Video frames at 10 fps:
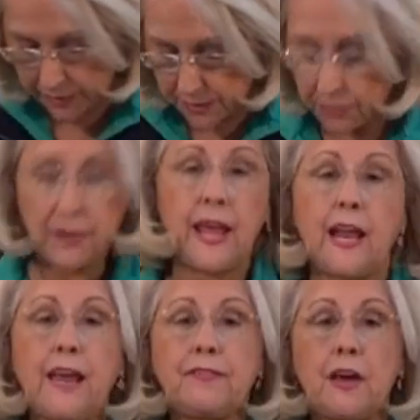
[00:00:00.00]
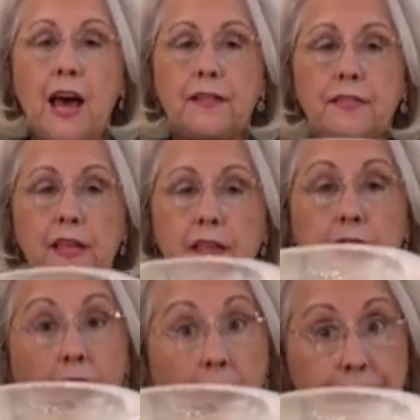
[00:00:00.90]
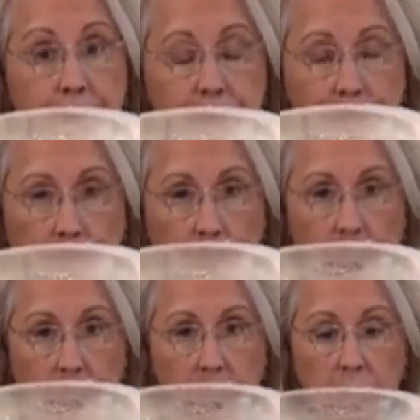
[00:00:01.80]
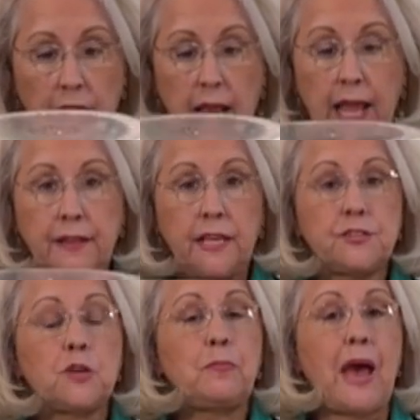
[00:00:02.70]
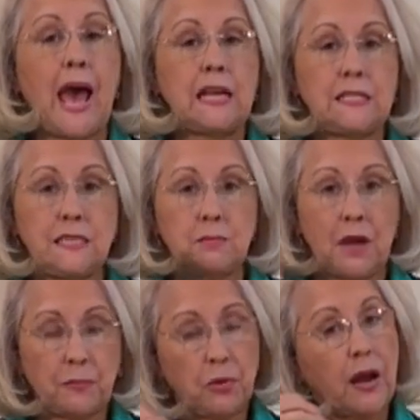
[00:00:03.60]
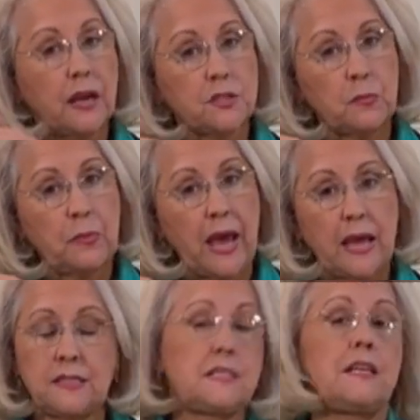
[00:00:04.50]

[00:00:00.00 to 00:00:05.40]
so then I've got the cover and cook. And these are patented. My products are patented.